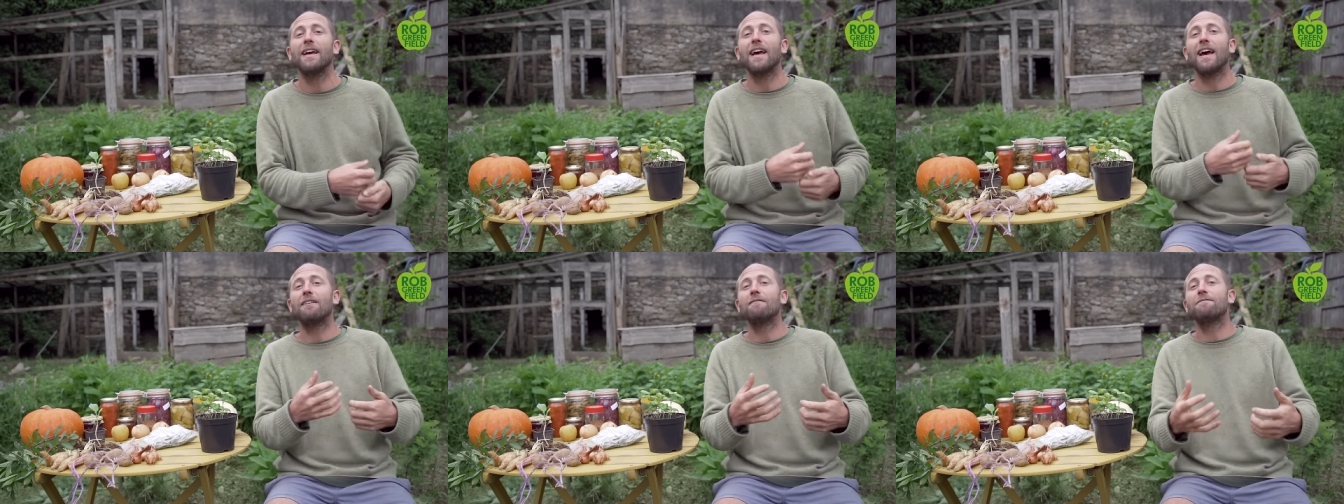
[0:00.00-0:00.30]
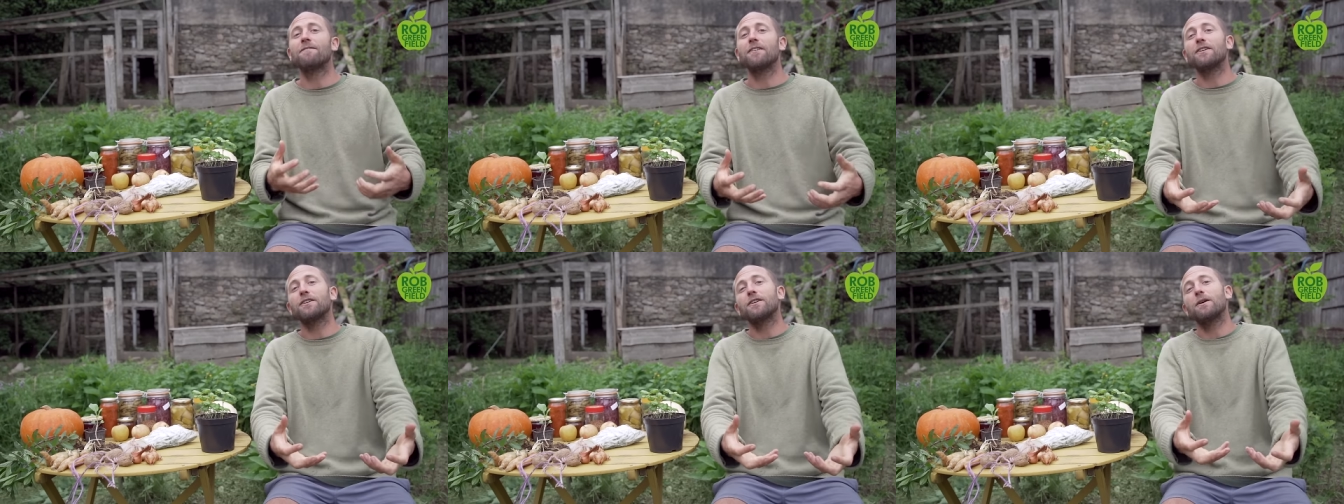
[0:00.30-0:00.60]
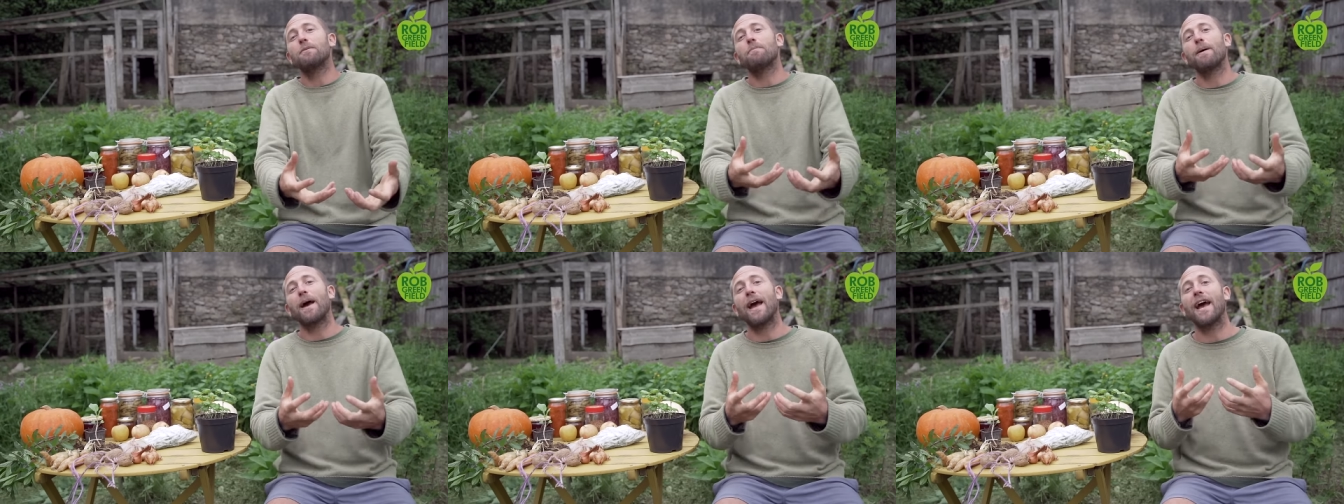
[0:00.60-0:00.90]
and fill
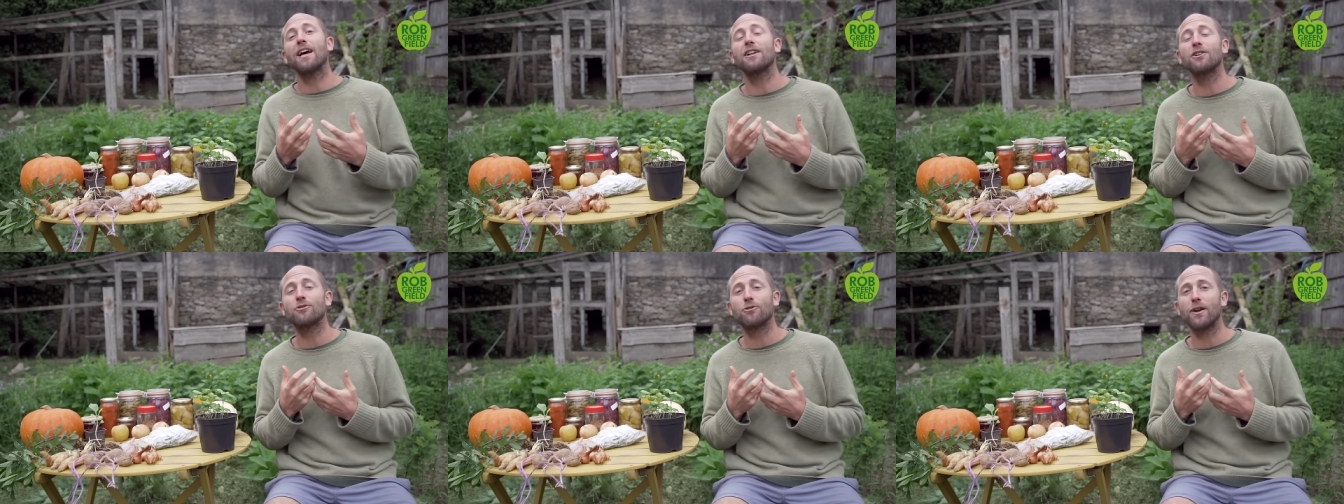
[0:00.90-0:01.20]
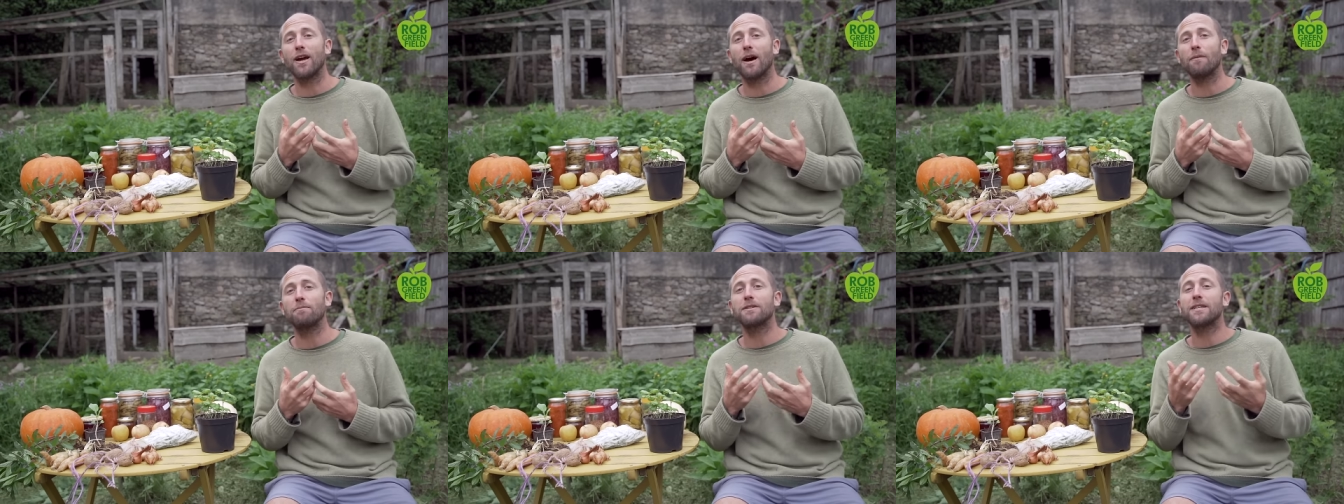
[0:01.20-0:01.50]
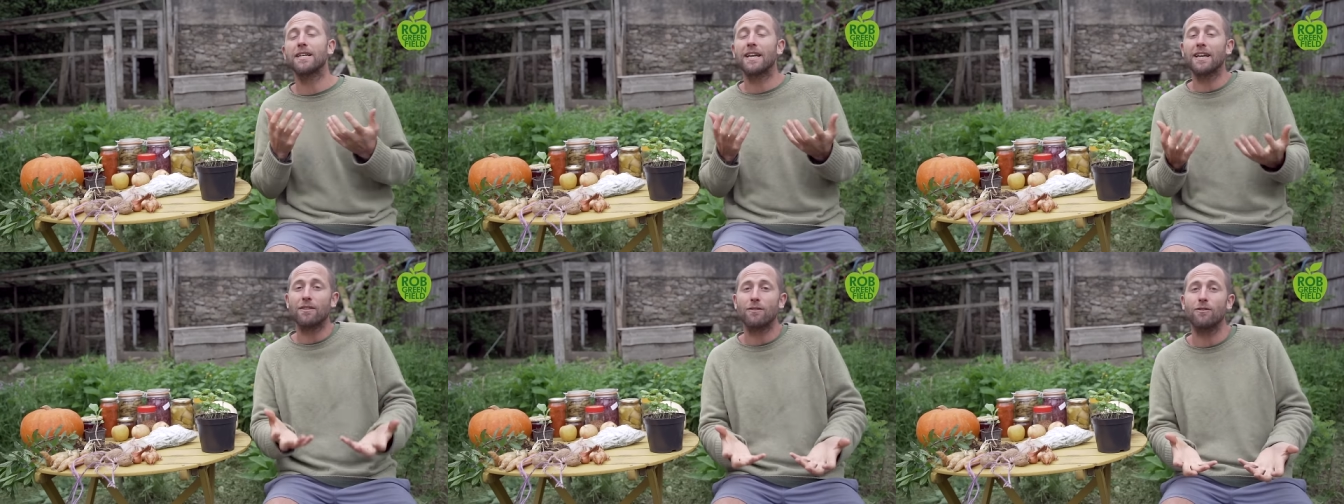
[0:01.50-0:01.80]
your pantry up
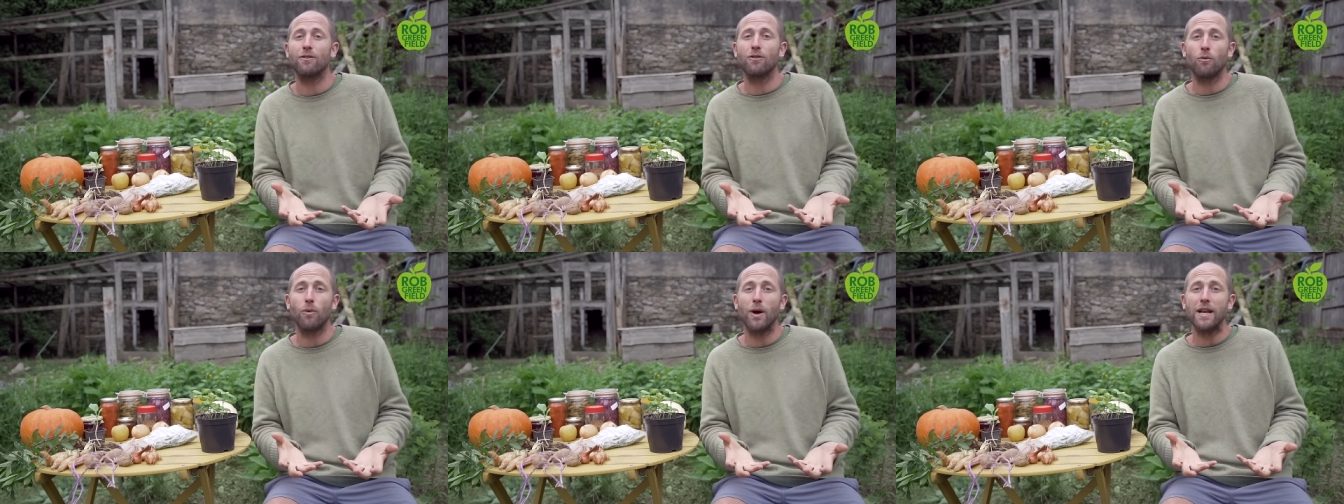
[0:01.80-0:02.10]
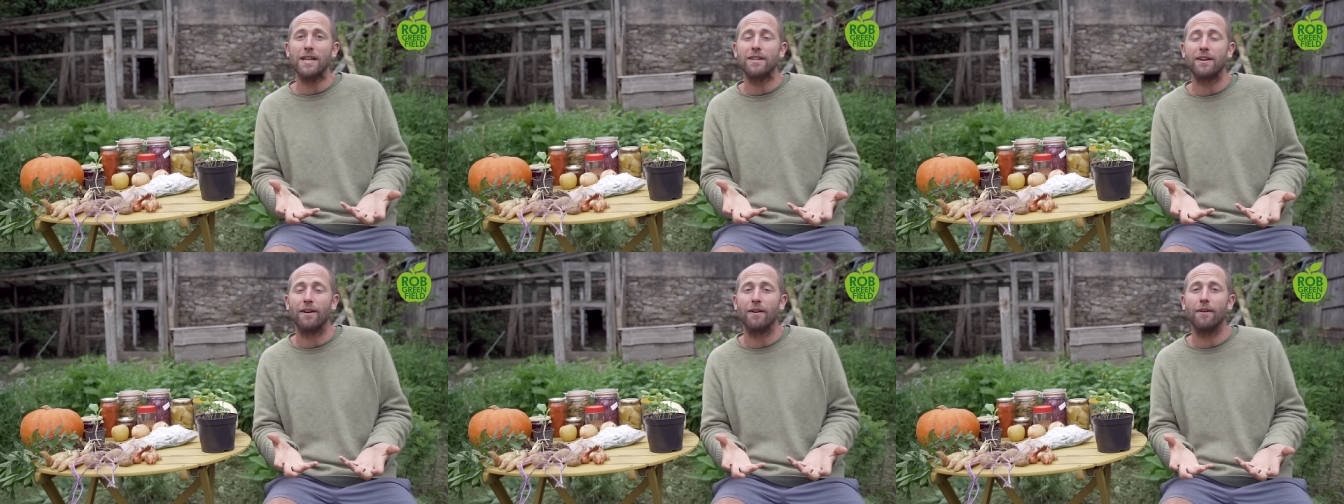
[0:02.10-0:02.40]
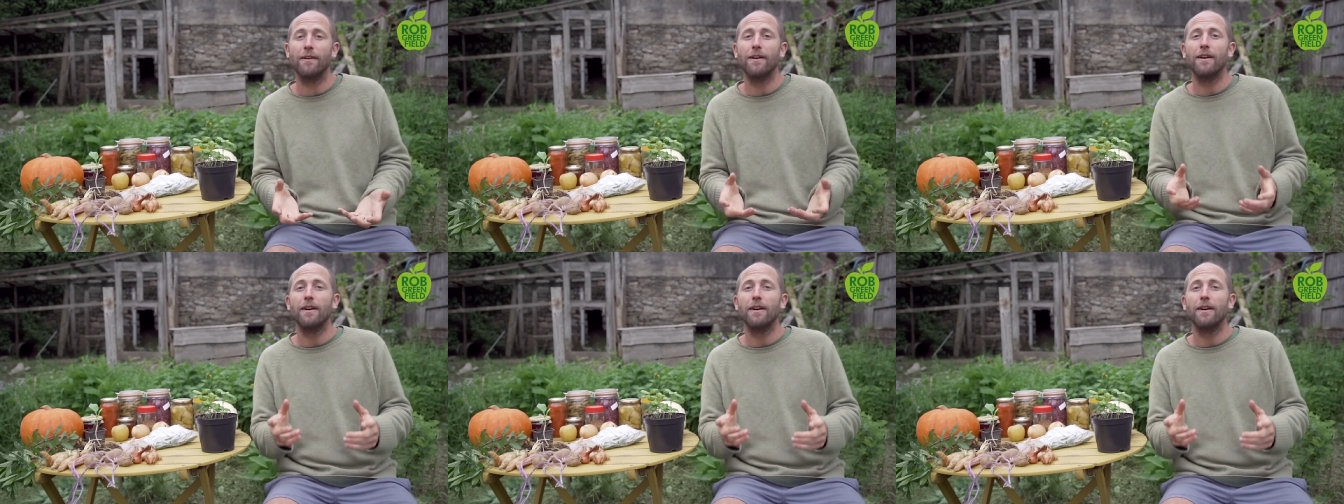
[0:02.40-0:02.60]
to get through the winter.